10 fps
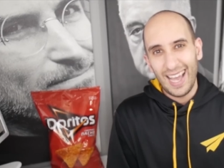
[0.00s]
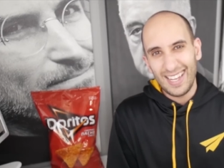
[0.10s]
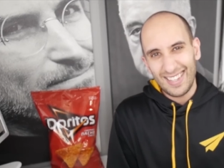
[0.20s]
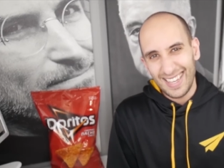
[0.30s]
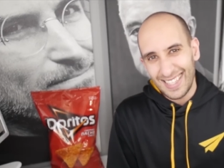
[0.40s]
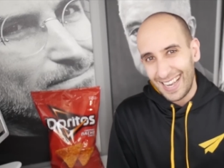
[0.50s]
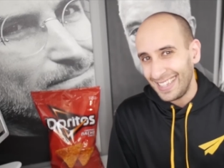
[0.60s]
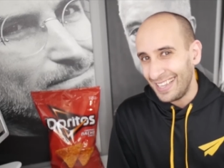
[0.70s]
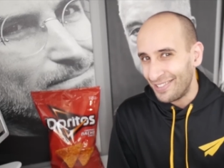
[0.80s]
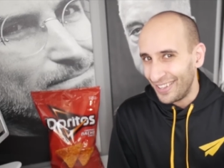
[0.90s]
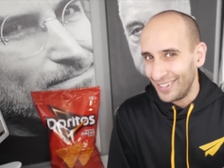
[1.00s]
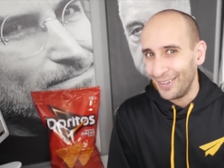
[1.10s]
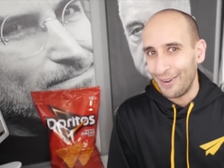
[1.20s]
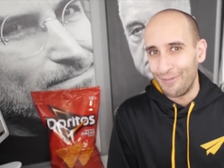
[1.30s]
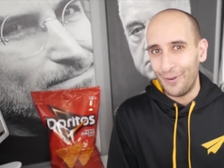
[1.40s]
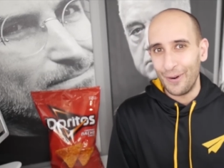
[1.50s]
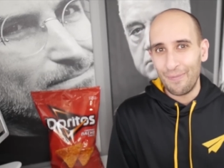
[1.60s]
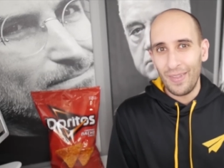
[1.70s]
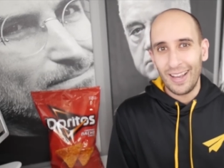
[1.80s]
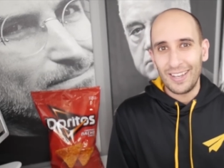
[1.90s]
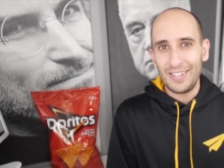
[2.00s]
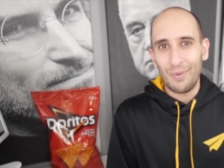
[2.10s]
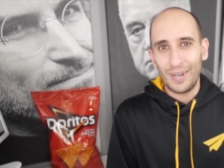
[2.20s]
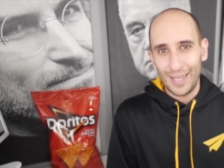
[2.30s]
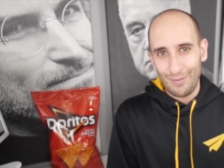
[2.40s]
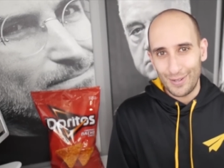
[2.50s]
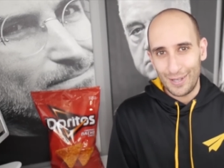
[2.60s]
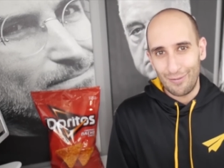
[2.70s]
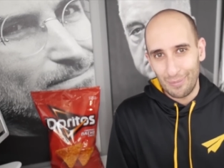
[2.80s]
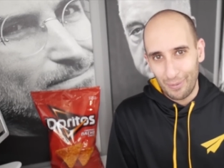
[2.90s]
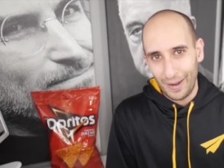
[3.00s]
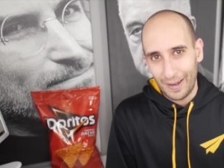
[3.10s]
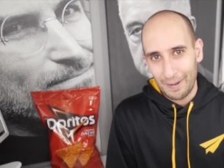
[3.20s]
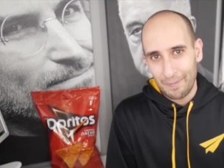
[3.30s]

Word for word: And it's the exact answer that you're looking for because you wanna give yourself a break.